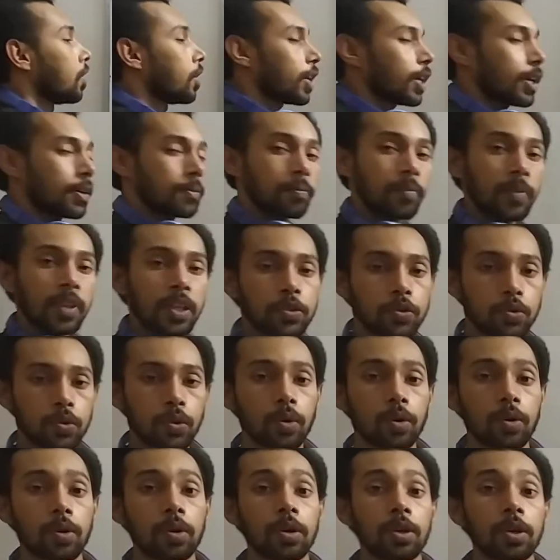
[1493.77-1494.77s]
Okay,
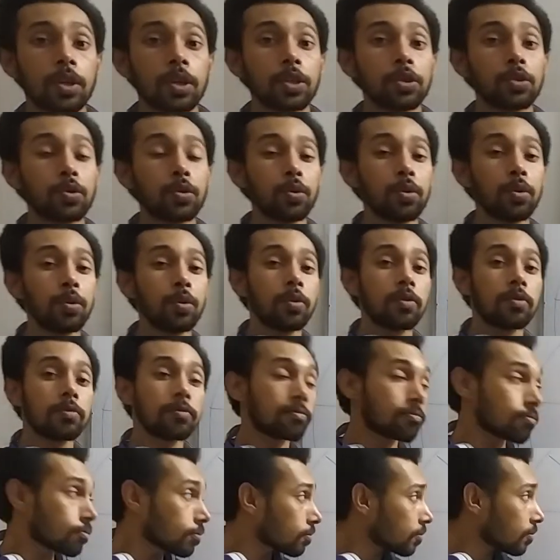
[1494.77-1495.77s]
so to
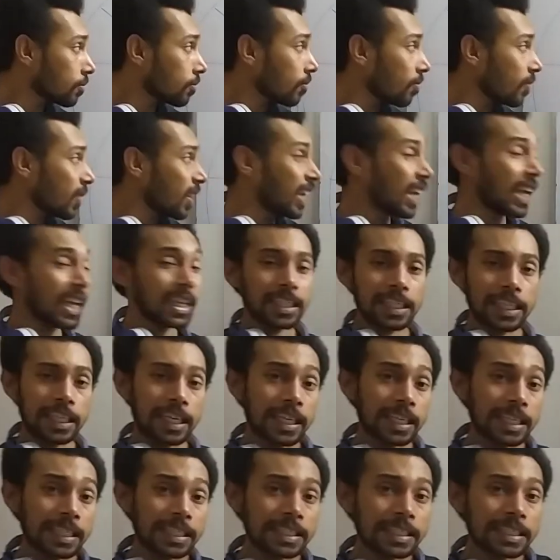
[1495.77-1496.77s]
get
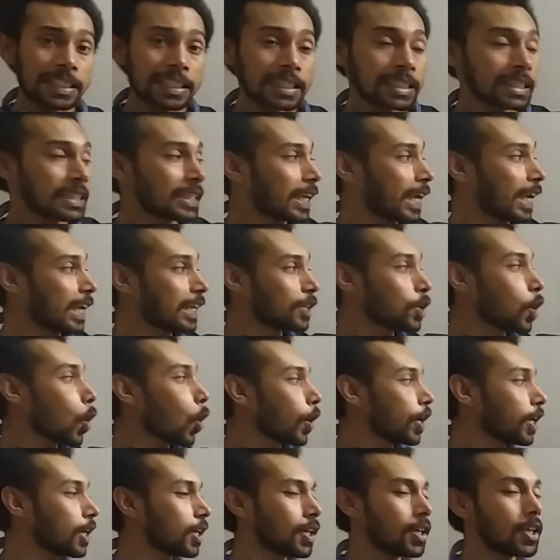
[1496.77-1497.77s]
current
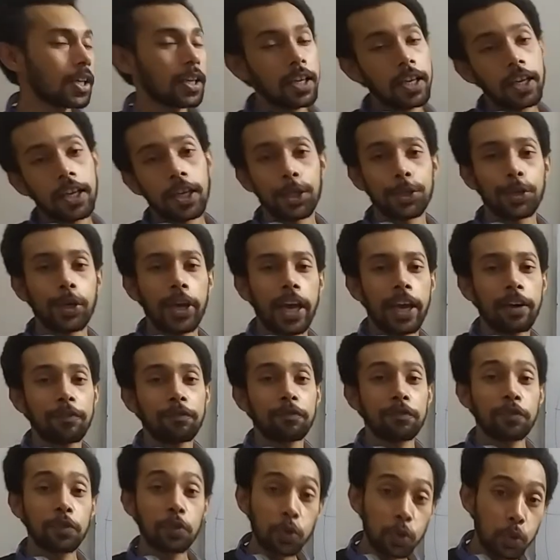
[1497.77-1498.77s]
going, you
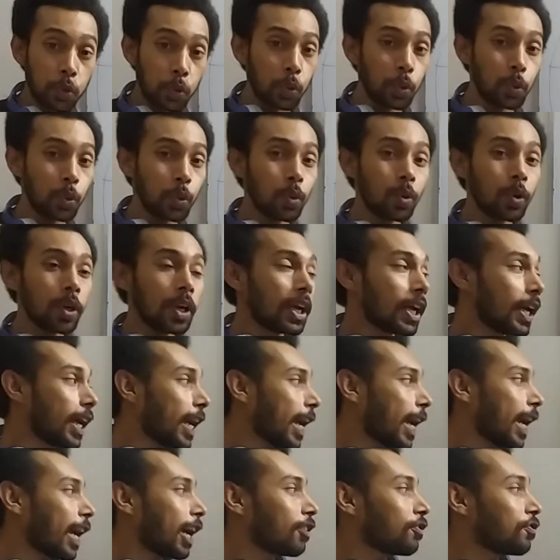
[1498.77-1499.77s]
have to
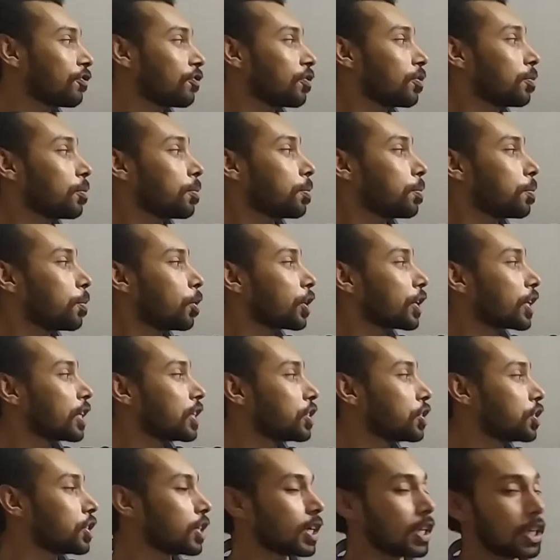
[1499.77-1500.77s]
have
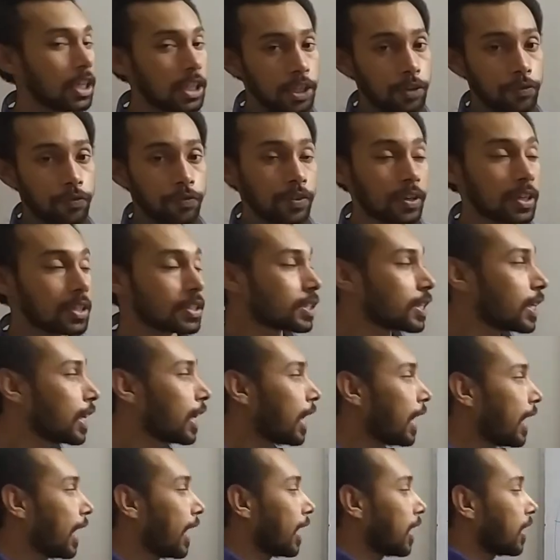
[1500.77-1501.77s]
potential difference,
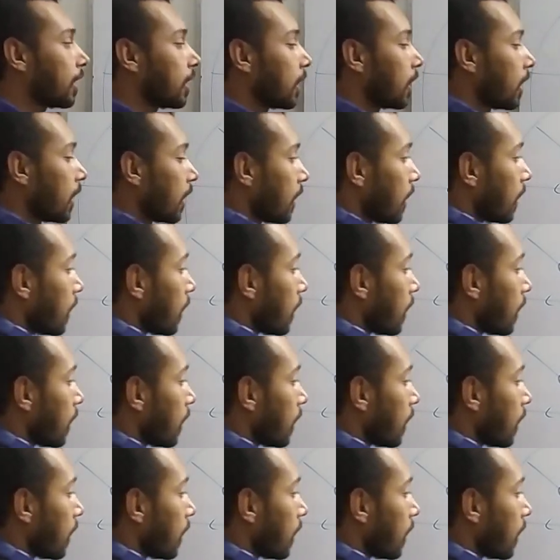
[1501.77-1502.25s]
and